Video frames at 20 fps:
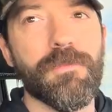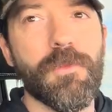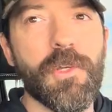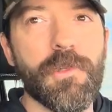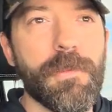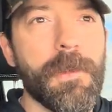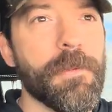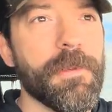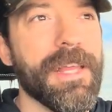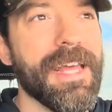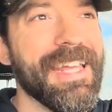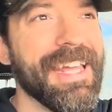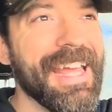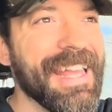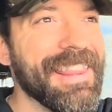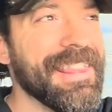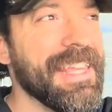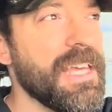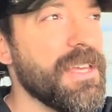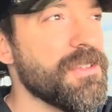most people that
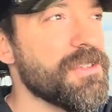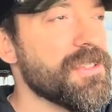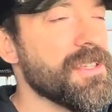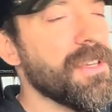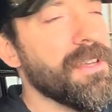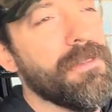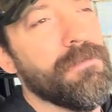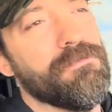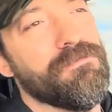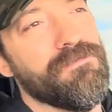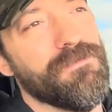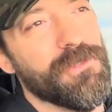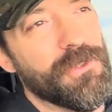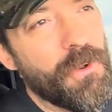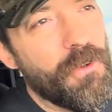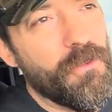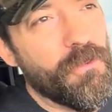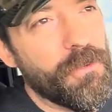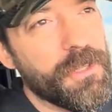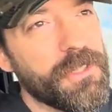get these
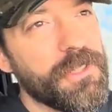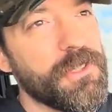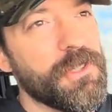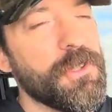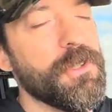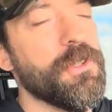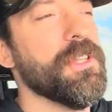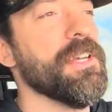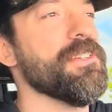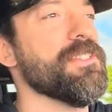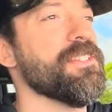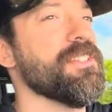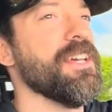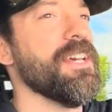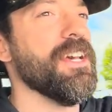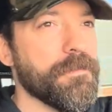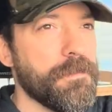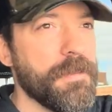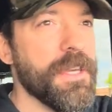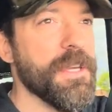don't really do this.
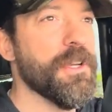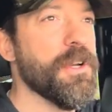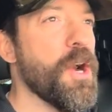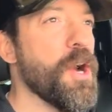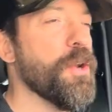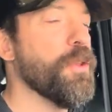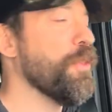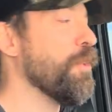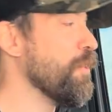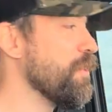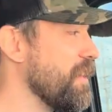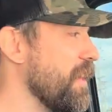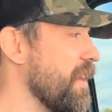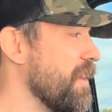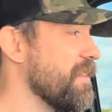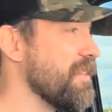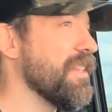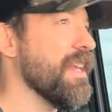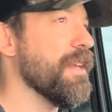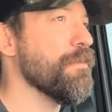Being car
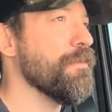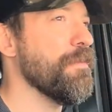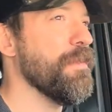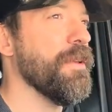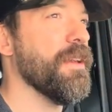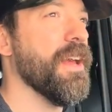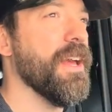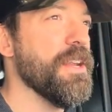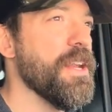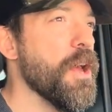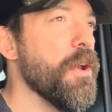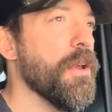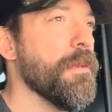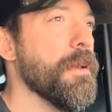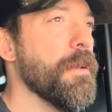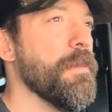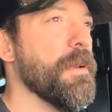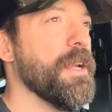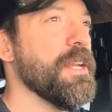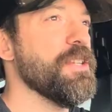enthusiast and knowing
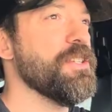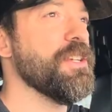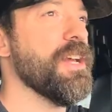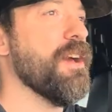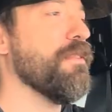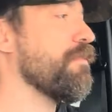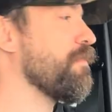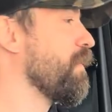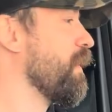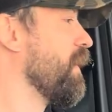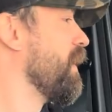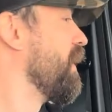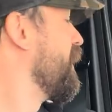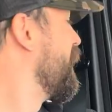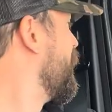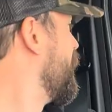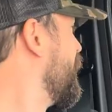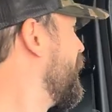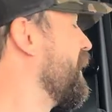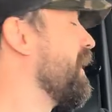my buddy Jeff,
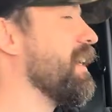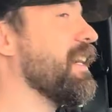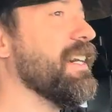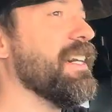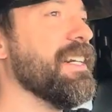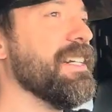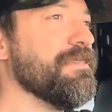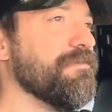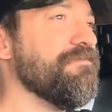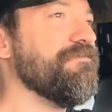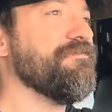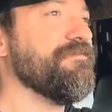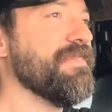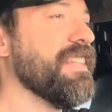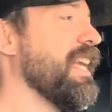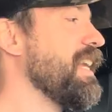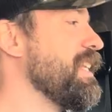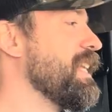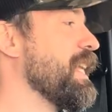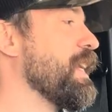
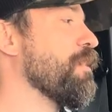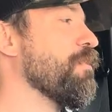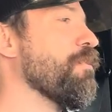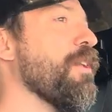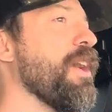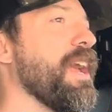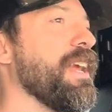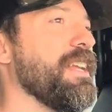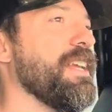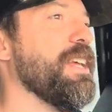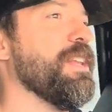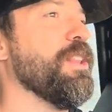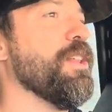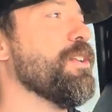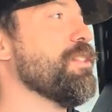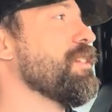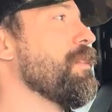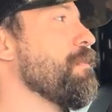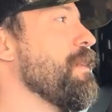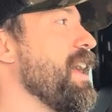he did it right. It
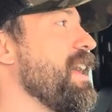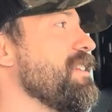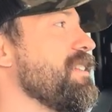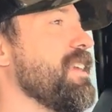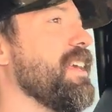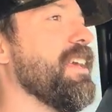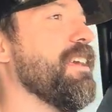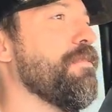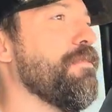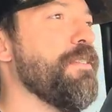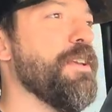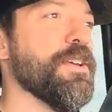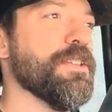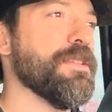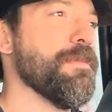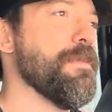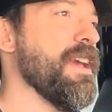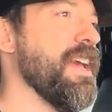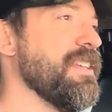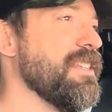looks amazing,
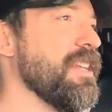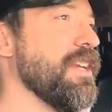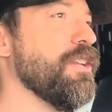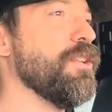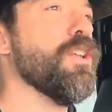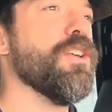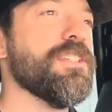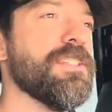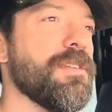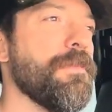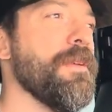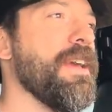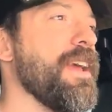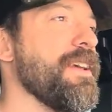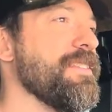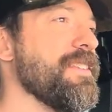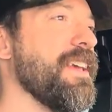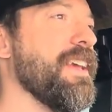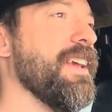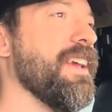feels amazing, looks
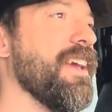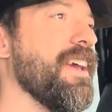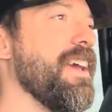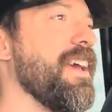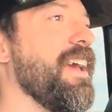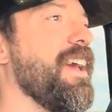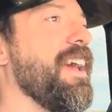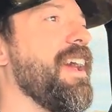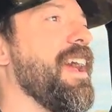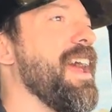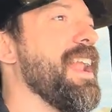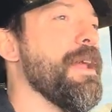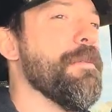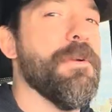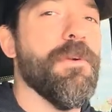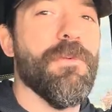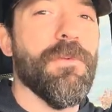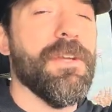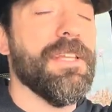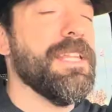amazing, and I'm
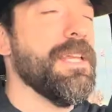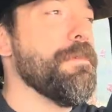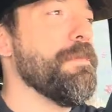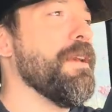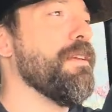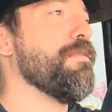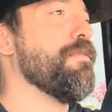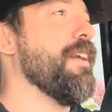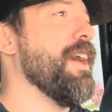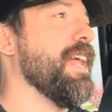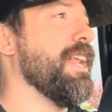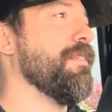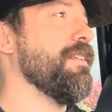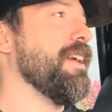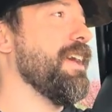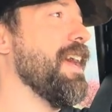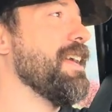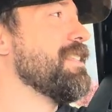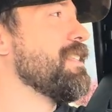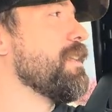a really big fan of
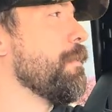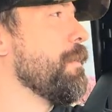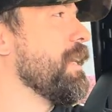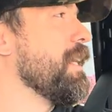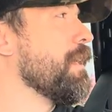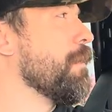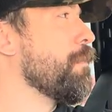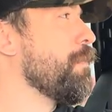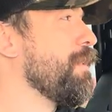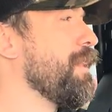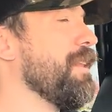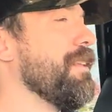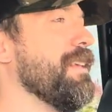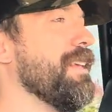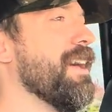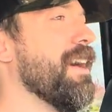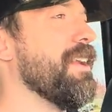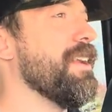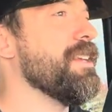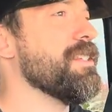it. And to be
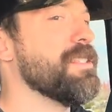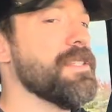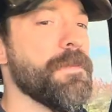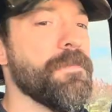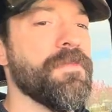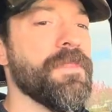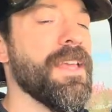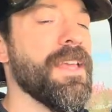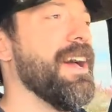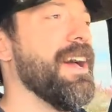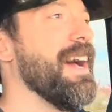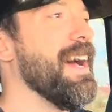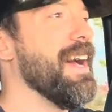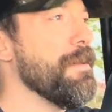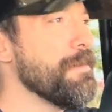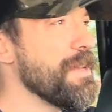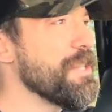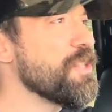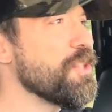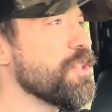completely honest,
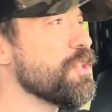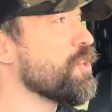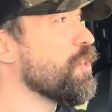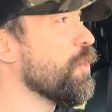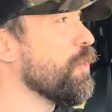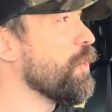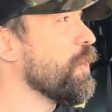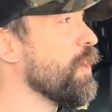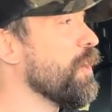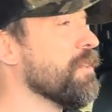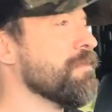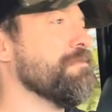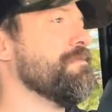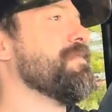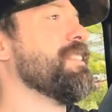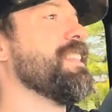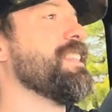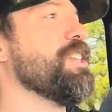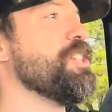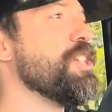I mentioned this earlier,
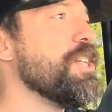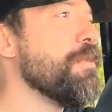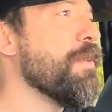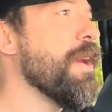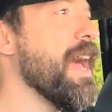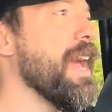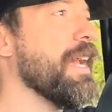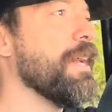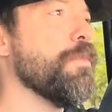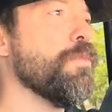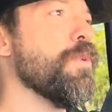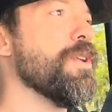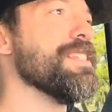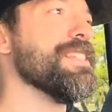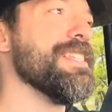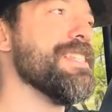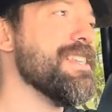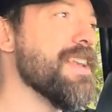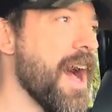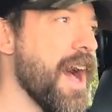the G-Wagon
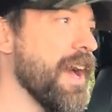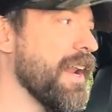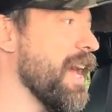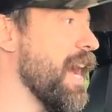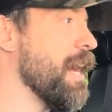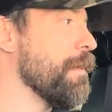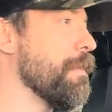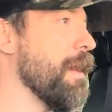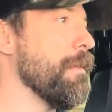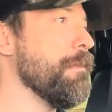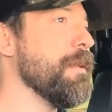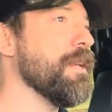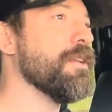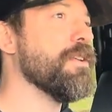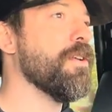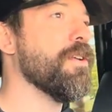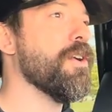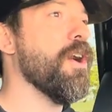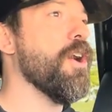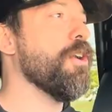was not on my
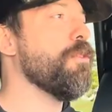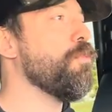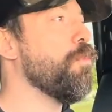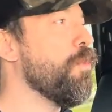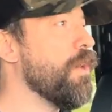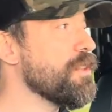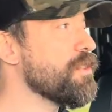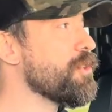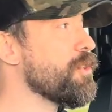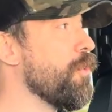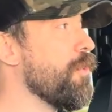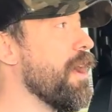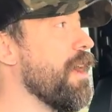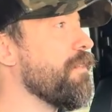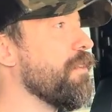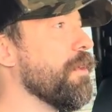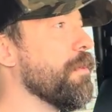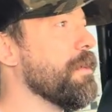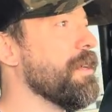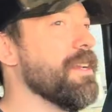bingo card
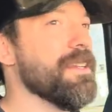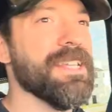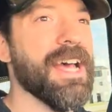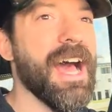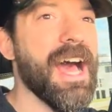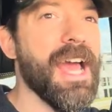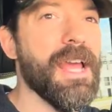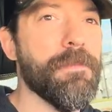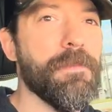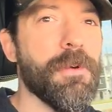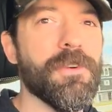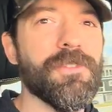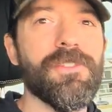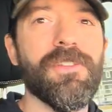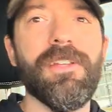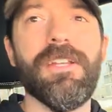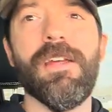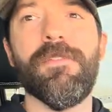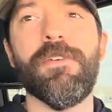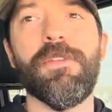whatsoever because I
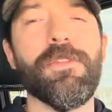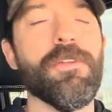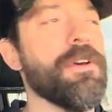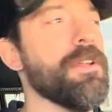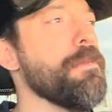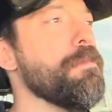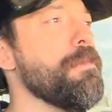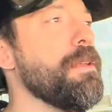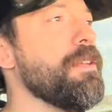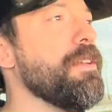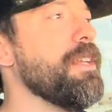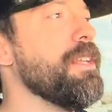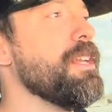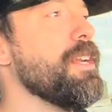personally never thought in a million